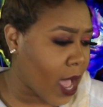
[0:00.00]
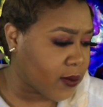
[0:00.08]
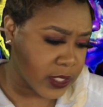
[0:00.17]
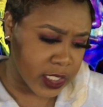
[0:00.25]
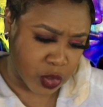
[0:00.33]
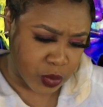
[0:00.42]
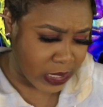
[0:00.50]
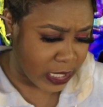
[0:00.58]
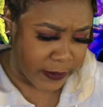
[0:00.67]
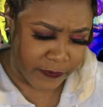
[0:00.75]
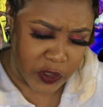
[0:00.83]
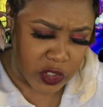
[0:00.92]
I was just really
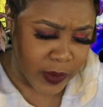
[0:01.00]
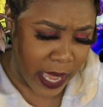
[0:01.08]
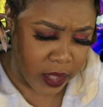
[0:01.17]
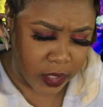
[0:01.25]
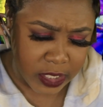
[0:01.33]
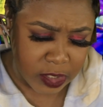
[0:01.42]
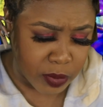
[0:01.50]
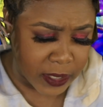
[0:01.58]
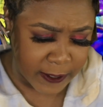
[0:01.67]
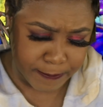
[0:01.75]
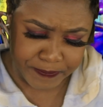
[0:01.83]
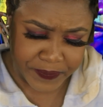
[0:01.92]
confused by all of this,
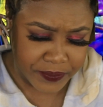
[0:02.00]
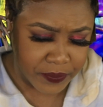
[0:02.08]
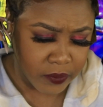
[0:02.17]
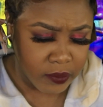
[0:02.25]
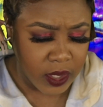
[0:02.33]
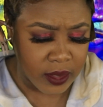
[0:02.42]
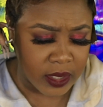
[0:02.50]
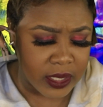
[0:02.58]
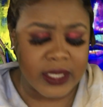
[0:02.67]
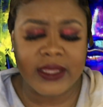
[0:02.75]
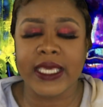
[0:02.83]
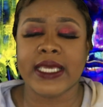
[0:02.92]
but the
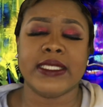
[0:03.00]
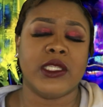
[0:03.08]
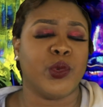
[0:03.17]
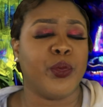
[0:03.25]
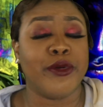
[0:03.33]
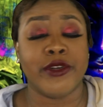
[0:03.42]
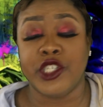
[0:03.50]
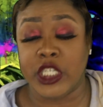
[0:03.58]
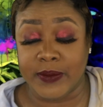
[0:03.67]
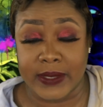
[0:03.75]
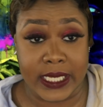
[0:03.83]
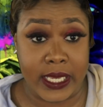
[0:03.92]
good thing is the reporter
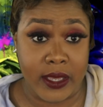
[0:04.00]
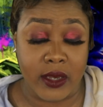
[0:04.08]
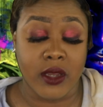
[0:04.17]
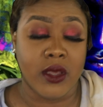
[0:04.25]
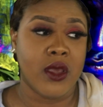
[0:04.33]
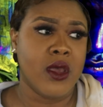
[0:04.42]
jumps in